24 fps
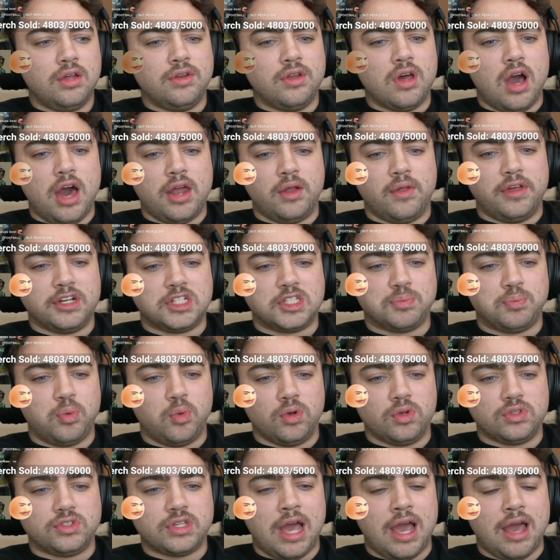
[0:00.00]
uh, what do I
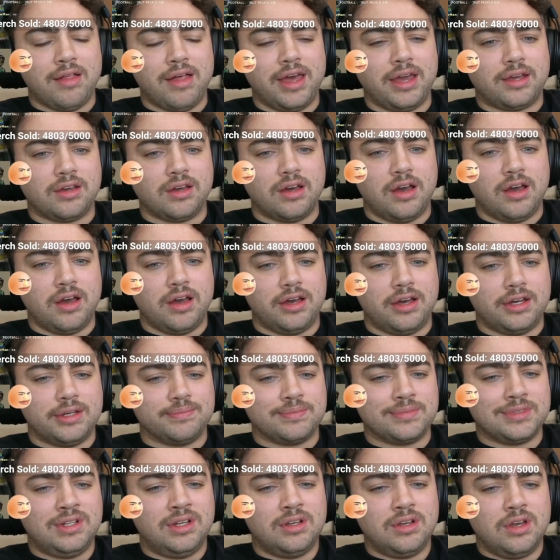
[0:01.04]
like? I like
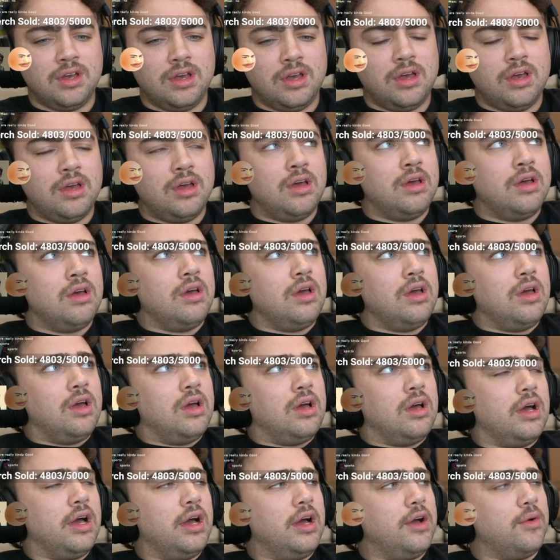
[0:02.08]
platformers a lot. Uh,
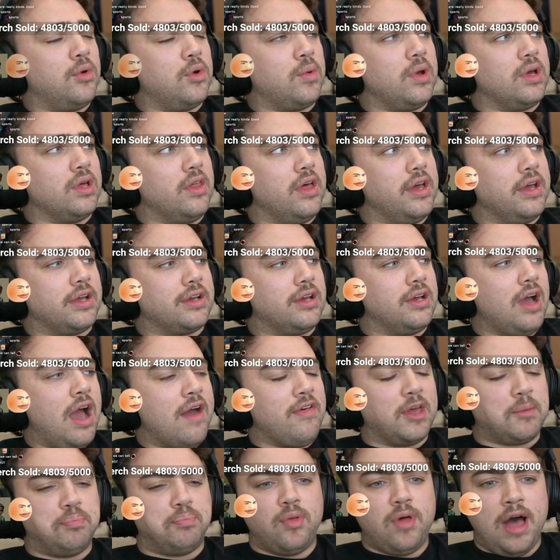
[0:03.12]
like this game called Jump
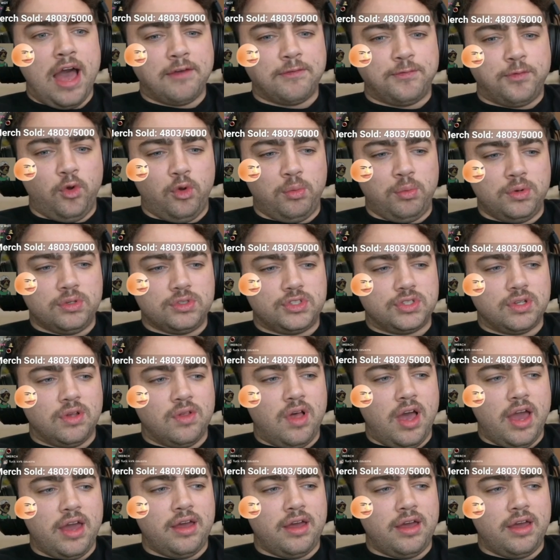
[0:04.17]
King. I actually really enjoy.